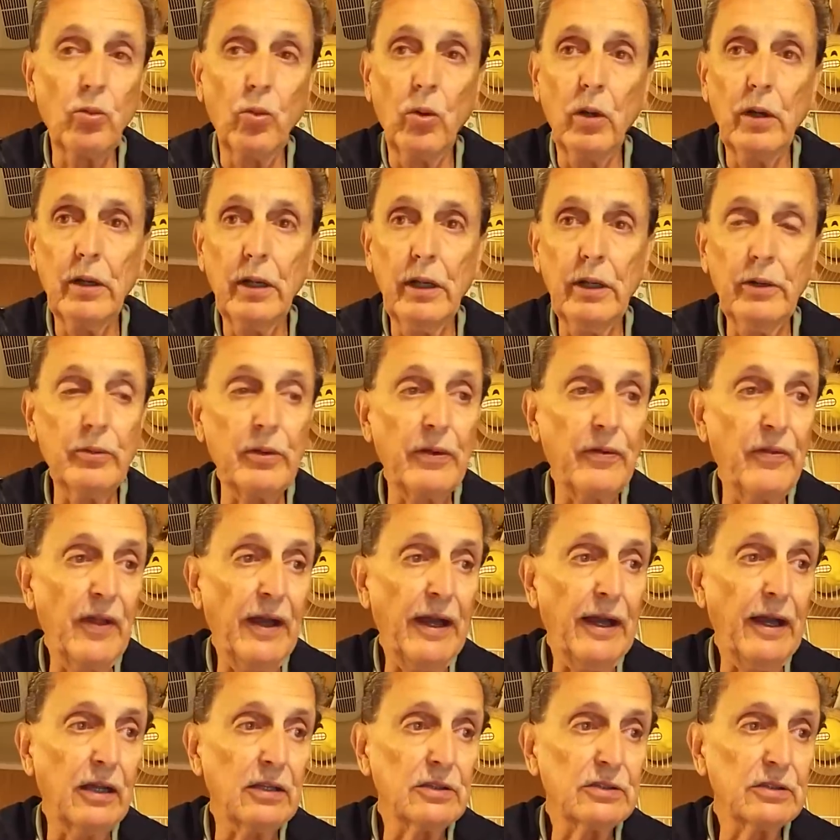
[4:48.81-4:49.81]

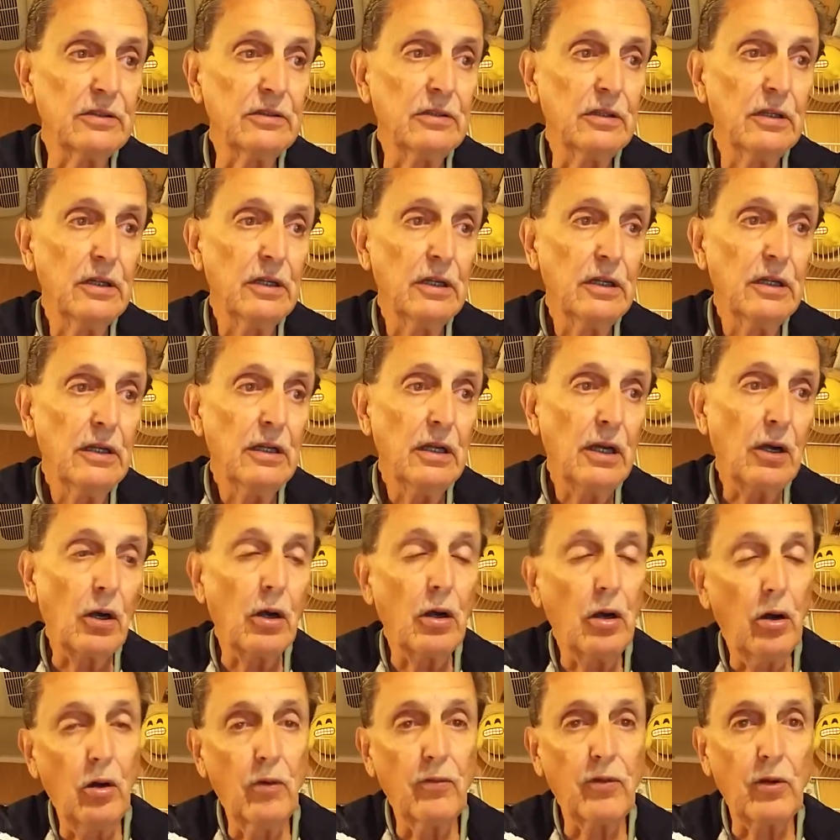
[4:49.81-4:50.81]
100,000
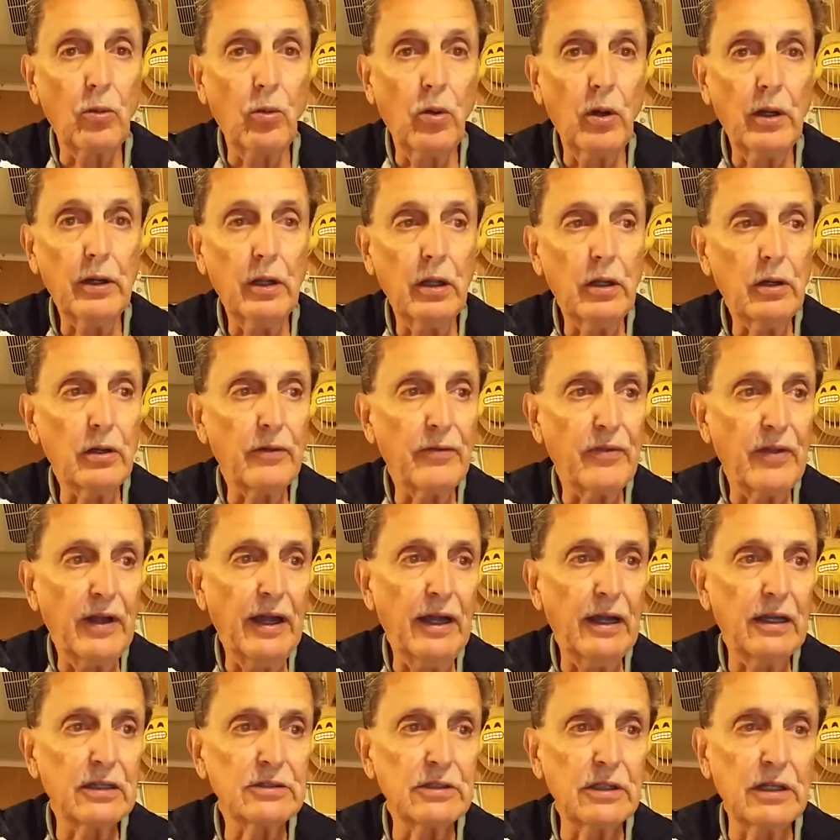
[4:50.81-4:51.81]
are over
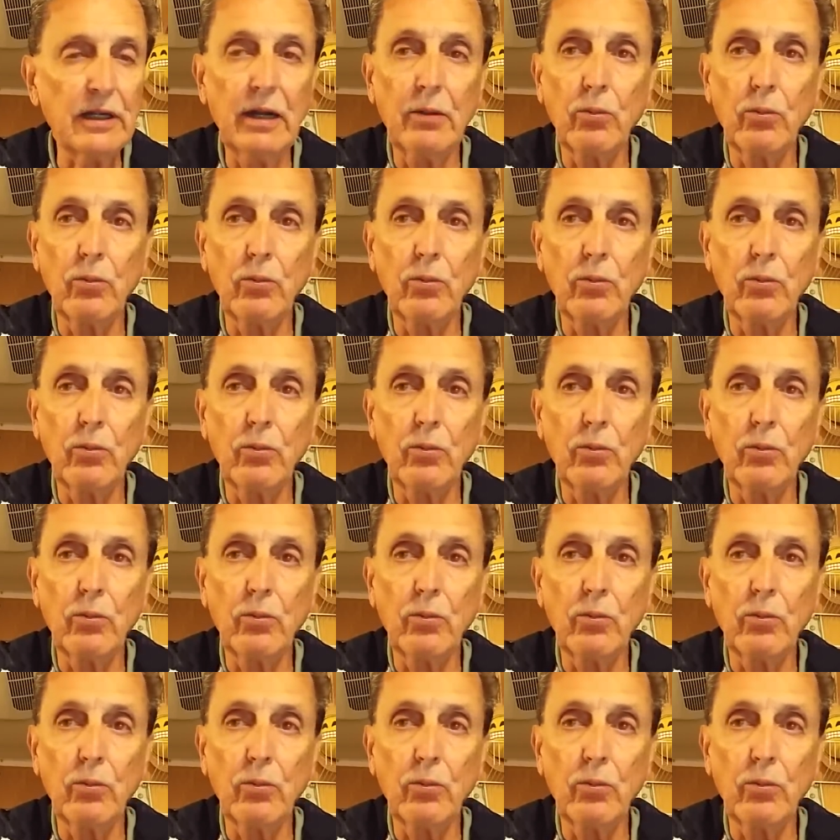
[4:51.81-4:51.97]
100,000.